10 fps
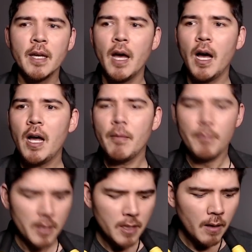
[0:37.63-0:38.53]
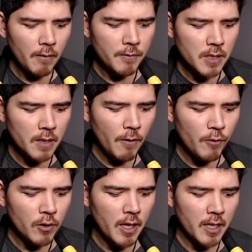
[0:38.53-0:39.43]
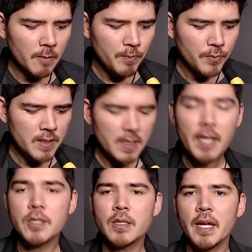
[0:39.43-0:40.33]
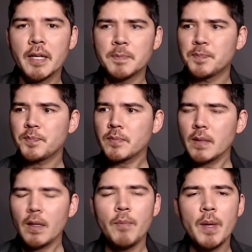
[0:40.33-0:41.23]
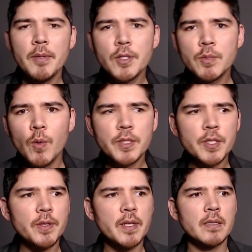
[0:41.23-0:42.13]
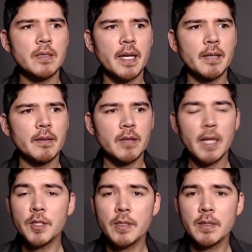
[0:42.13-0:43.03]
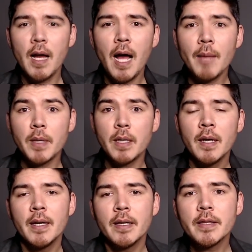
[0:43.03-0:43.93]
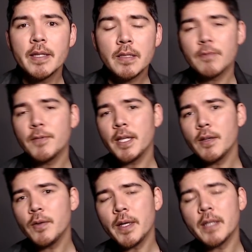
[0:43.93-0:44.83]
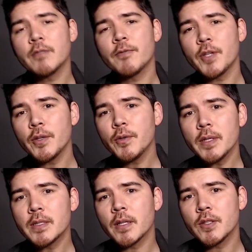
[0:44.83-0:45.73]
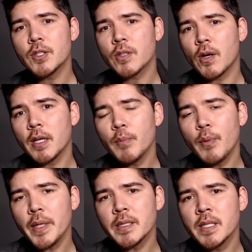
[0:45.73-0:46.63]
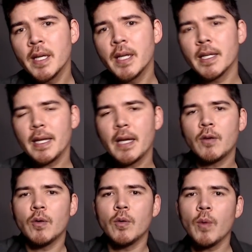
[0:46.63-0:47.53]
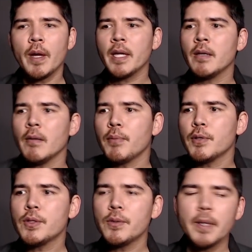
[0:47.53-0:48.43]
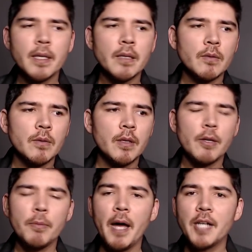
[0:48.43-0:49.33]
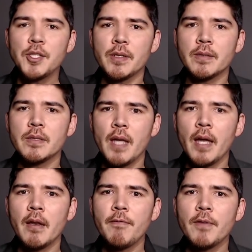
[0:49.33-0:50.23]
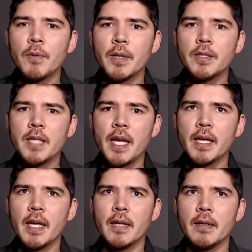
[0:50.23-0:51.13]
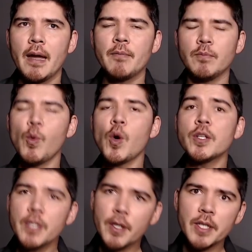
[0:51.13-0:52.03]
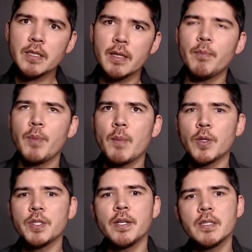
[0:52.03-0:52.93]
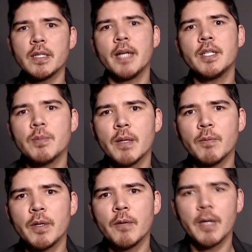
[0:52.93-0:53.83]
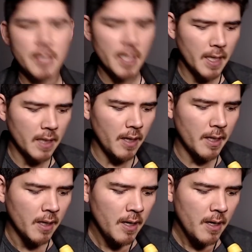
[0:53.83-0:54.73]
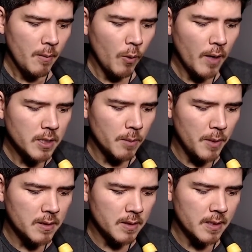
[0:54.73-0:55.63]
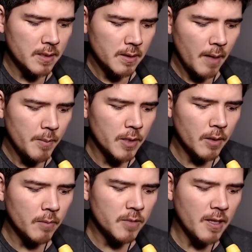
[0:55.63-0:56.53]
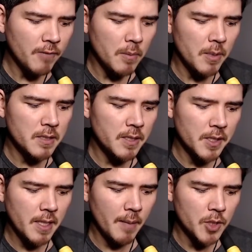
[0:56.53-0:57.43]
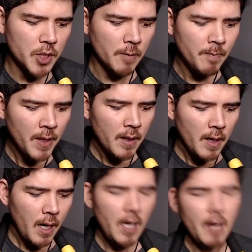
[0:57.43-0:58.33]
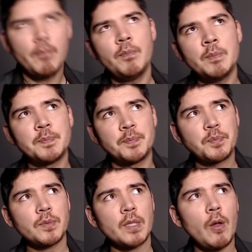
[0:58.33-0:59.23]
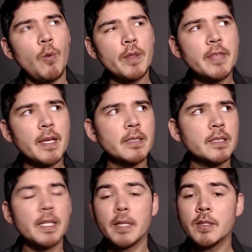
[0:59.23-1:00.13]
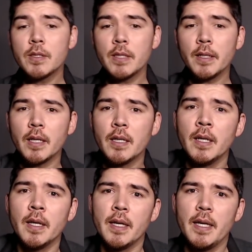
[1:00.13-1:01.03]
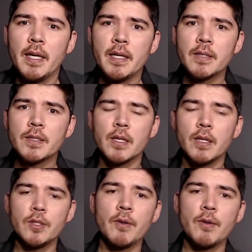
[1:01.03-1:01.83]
Uh, but then all of a sudden you feel like this itch, like, maybe there's more to this like than just a hobby this video is for you it's a good starting point now when pursuing your passions and if you want to take it i'm more seriously by more seriously i just mean when you want to take it like more as a business i mean you can definitely be a serious amateur uh, one thing to consider is do